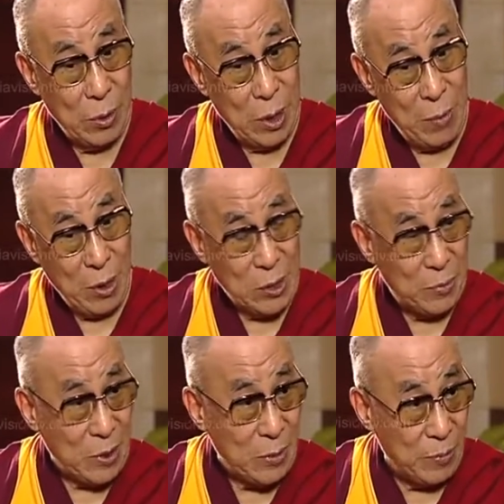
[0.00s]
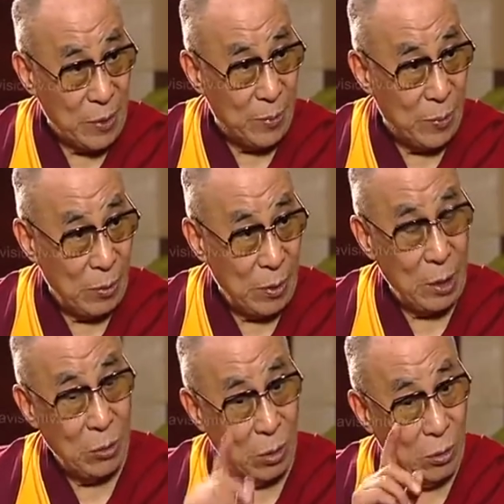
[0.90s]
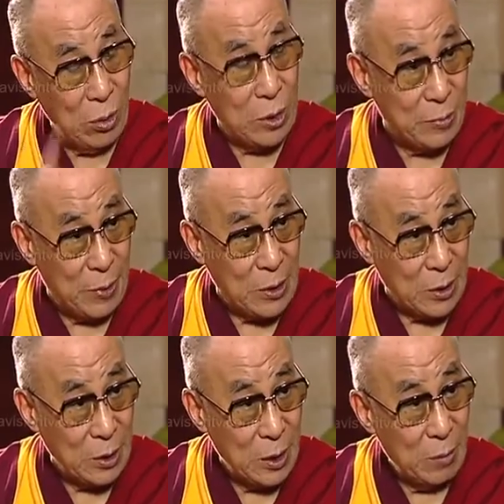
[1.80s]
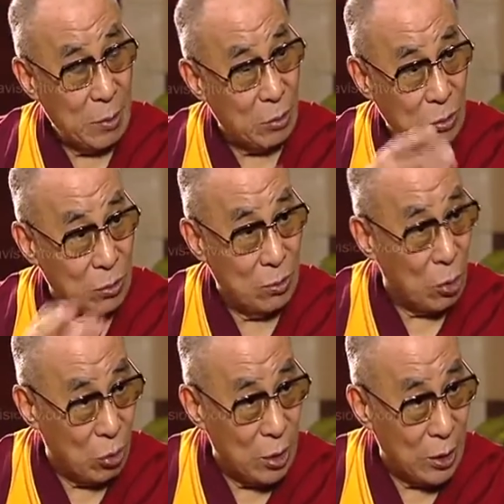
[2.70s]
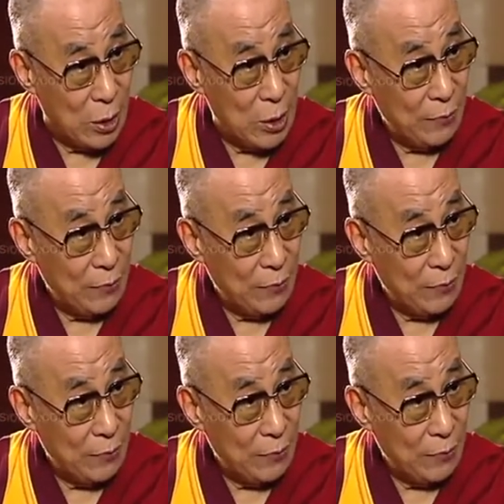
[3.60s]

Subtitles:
among Tibetan people, and not only Tibetan but also Mongolian.